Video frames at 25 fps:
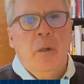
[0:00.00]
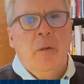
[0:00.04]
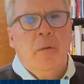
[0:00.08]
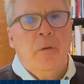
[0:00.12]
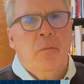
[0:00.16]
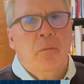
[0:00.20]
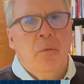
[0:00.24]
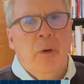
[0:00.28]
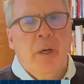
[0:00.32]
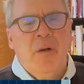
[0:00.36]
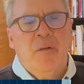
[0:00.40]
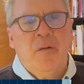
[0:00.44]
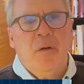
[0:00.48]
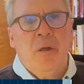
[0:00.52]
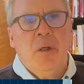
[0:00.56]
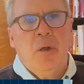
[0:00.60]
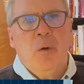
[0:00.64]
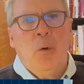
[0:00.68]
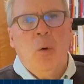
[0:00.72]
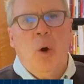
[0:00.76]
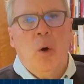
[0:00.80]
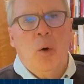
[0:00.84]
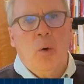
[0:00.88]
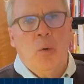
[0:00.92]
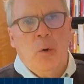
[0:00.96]
The reason you
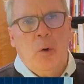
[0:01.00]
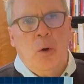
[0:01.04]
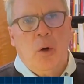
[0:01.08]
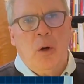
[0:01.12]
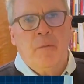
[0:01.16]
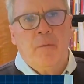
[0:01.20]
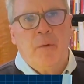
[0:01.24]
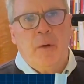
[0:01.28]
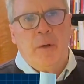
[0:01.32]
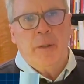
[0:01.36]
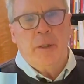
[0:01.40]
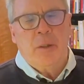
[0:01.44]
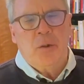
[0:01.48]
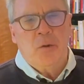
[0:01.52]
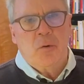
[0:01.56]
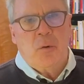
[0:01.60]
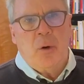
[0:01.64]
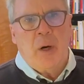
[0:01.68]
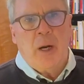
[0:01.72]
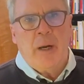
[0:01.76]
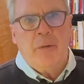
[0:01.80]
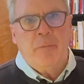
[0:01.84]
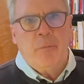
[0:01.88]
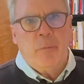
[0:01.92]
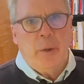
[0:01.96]
hold off on the
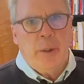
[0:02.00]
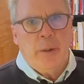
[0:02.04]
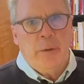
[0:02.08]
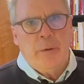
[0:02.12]
driveway,